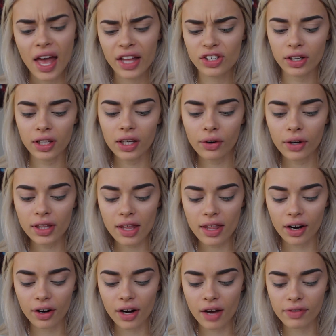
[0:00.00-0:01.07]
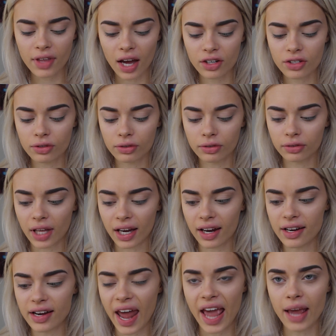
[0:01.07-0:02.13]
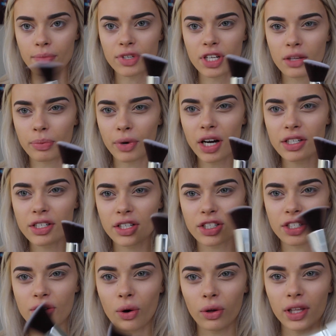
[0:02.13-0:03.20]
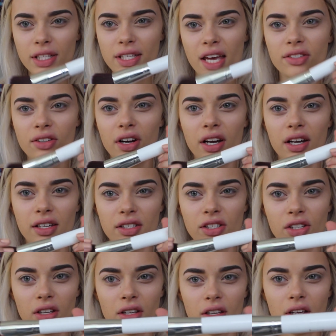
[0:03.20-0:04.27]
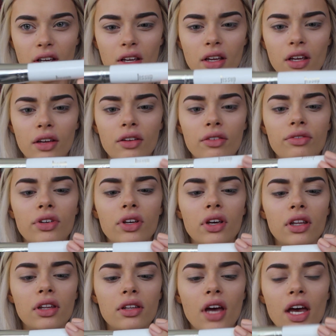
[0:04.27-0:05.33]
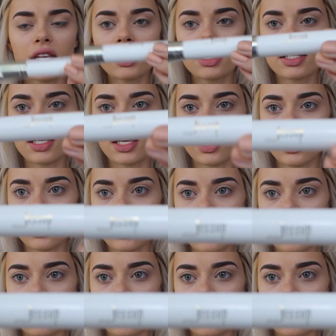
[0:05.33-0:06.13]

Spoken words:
It's really annoying that they don't have the actual, like, a name to the brush. All it says on it is, if you can see